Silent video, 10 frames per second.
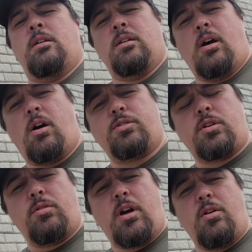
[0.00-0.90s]

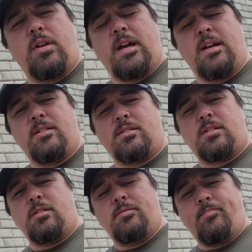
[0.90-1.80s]
also known
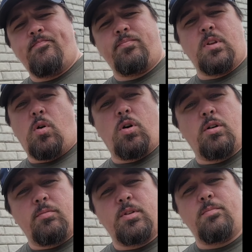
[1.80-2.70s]
as,
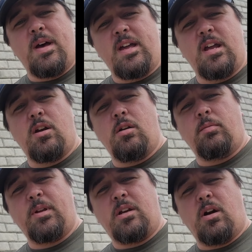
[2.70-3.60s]
or you may hear
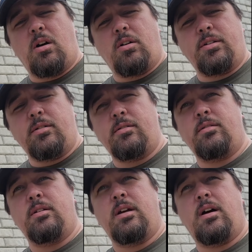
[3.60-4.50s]
it be called,
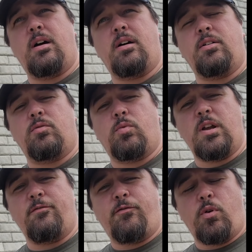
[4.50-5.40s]

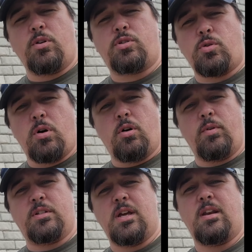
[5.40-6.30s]
reinforced soil
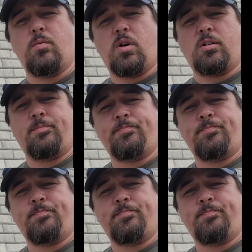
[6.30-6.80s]
retaining wall.